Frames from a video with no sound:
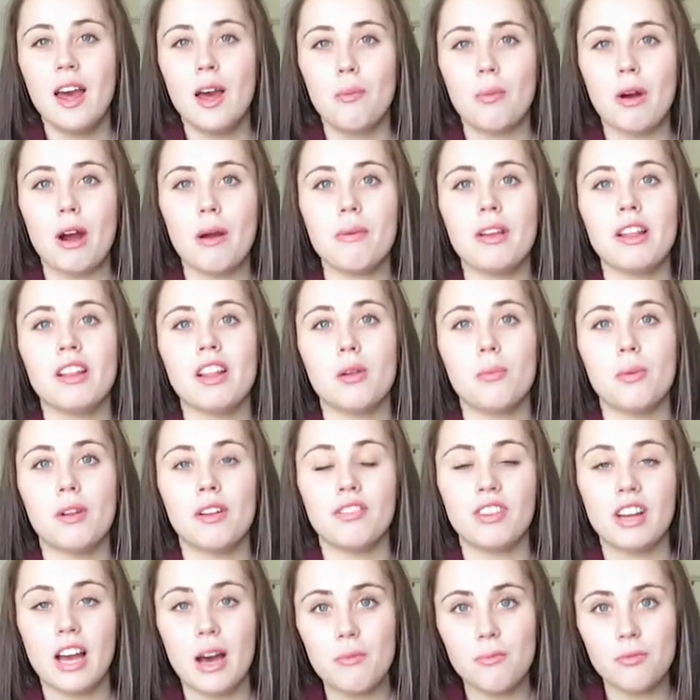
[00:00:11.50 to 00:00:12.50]
brought me a little
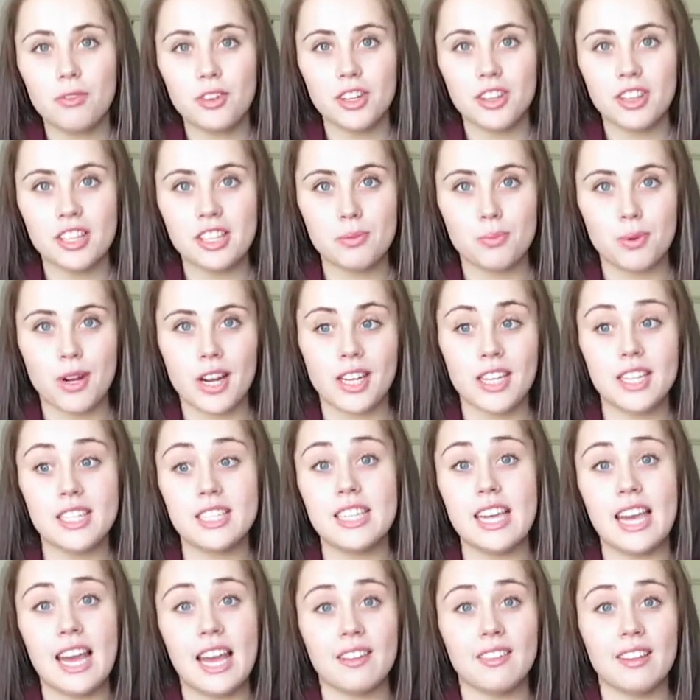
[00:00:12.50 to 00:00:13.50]
bit of comfort this
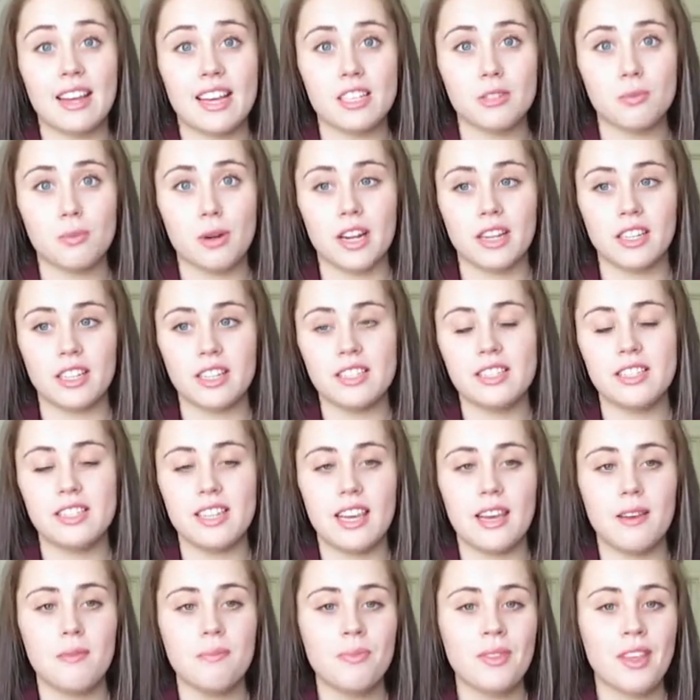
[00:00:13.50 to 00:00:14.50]
pregnancy and last
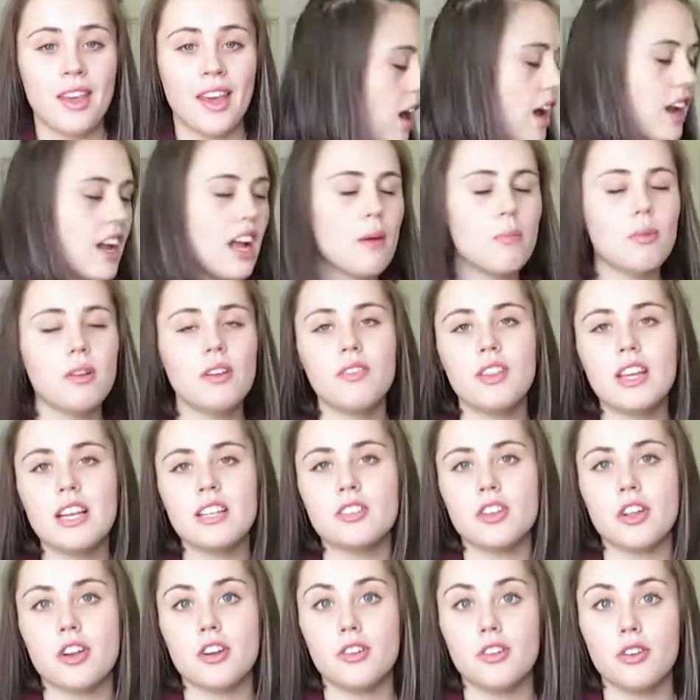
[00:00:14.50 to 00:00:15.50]
pregnancy. A couple of
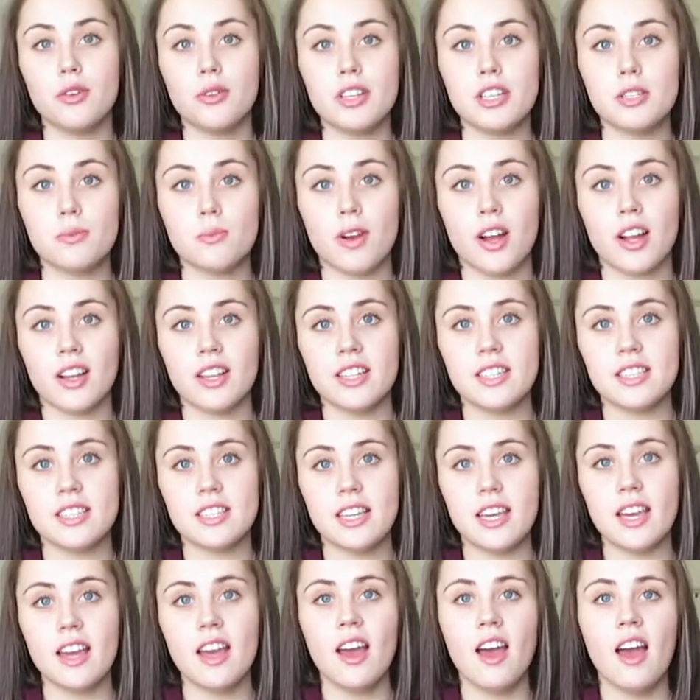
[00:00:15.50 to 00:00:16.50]
things that are new this
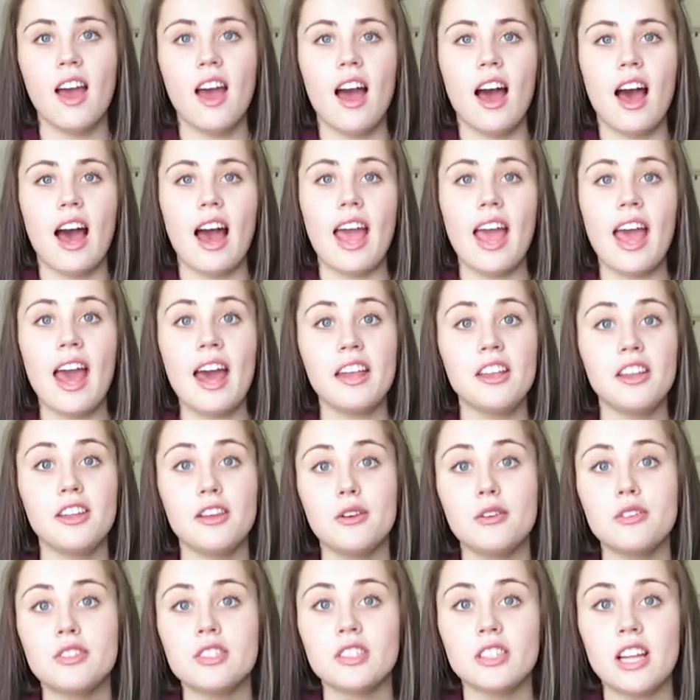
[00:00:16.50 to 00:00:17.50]
pregnancy. I
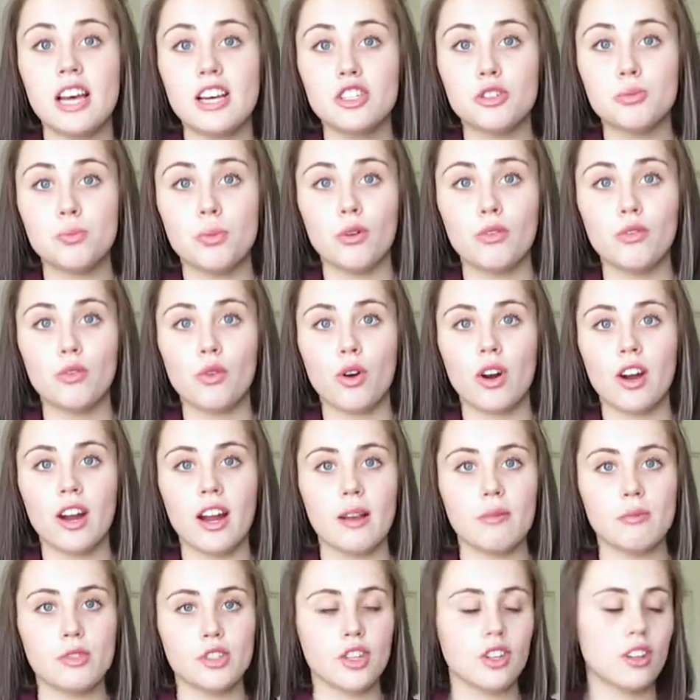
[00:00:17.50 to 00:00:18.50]
hadn't used Lush before.
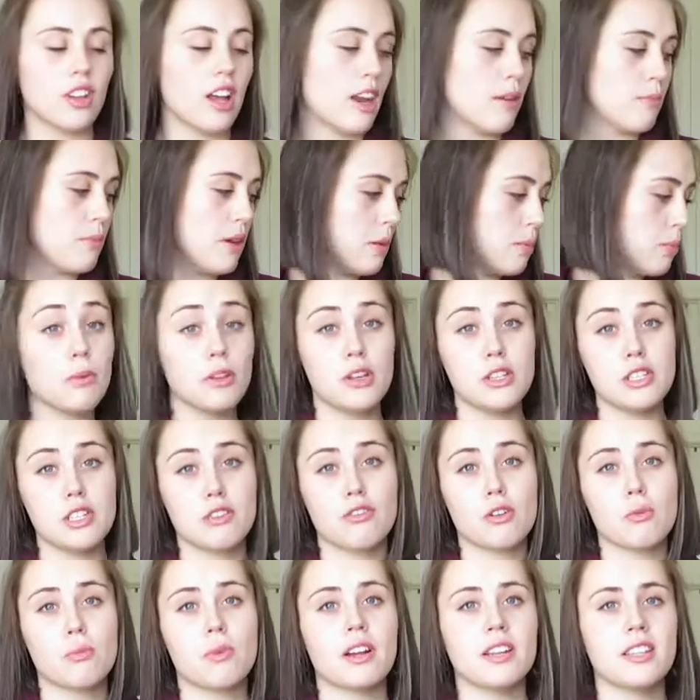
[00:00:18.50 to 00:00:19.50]
I'm sure a lot of people use
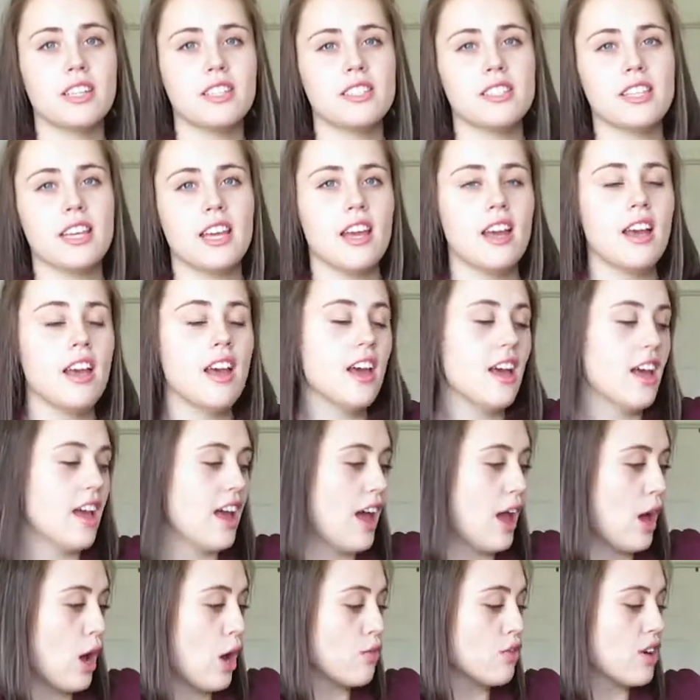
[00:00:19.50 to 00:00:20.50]
it for pregnancy.
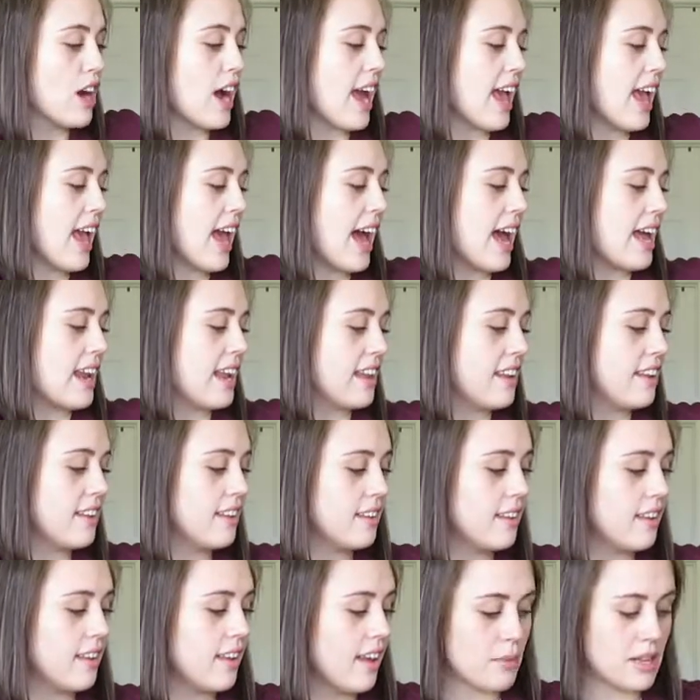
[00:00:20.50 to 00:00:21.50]
However, I
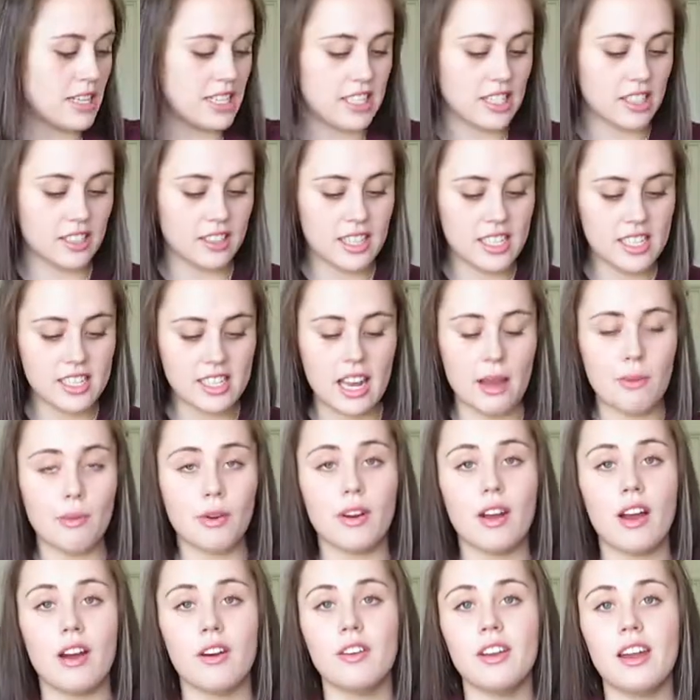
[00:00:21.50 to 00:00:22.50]
hadn't until this time
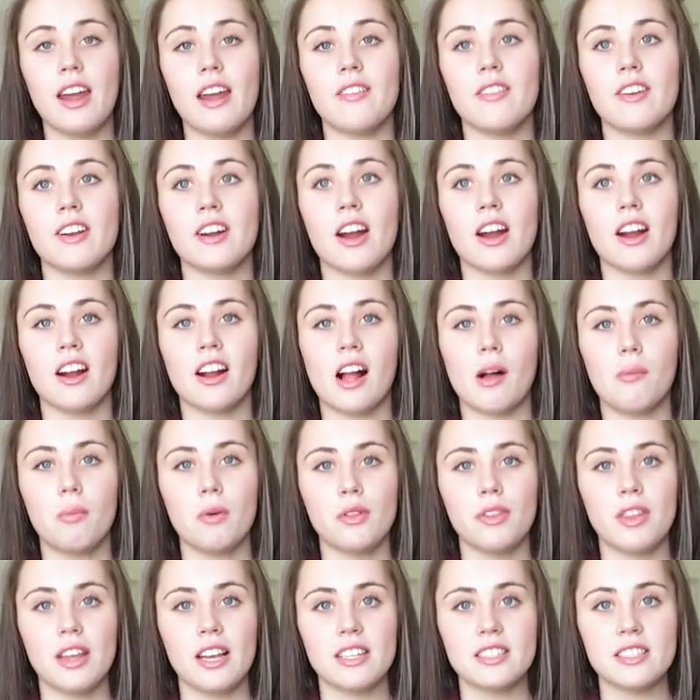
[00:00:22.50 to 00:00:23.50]
around, and there are a
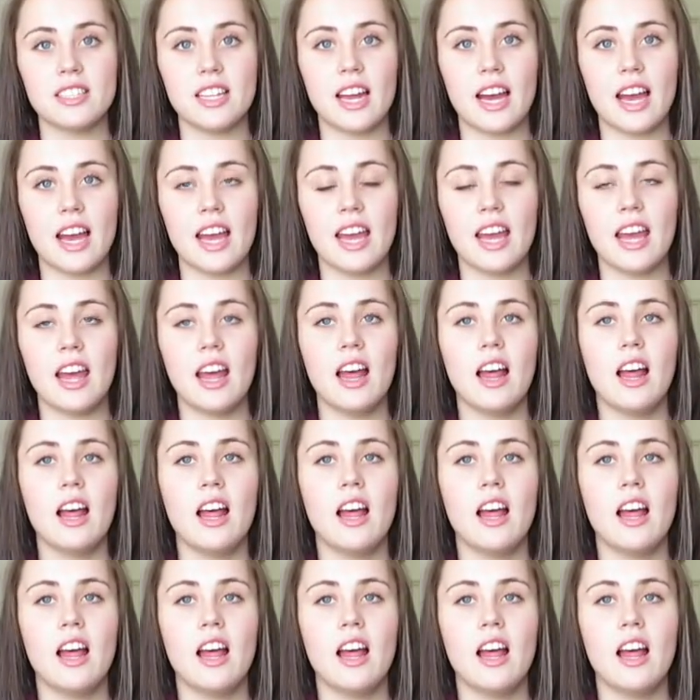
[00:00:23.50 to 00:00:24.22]
couple things that I